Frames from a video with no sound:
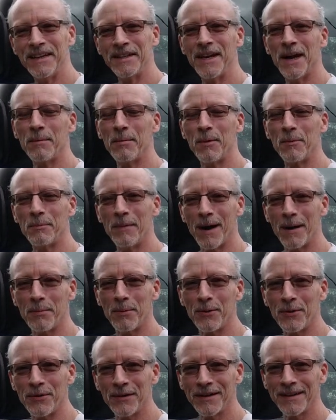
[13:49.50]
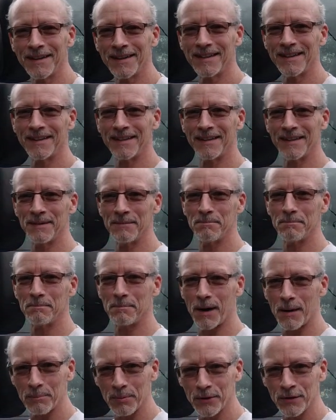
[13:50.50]
double bubble
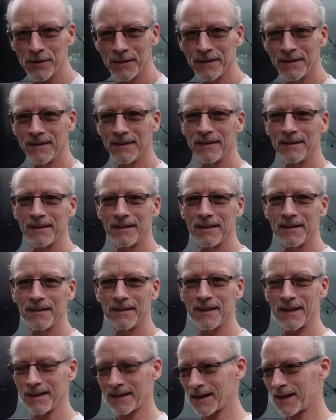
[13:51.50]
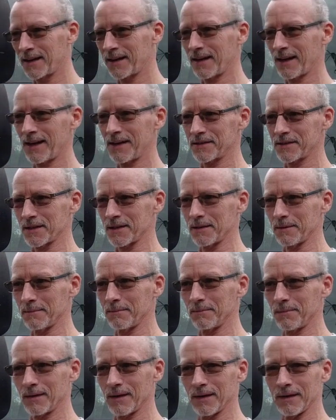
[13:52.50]
bumper that kind of has a
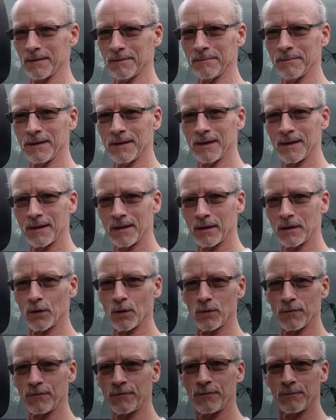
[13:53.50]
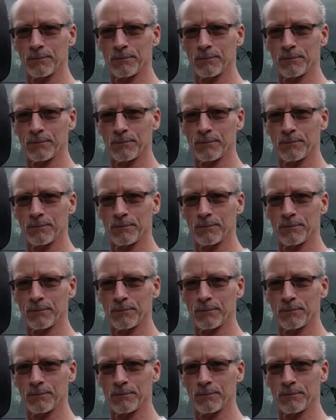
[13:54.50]
little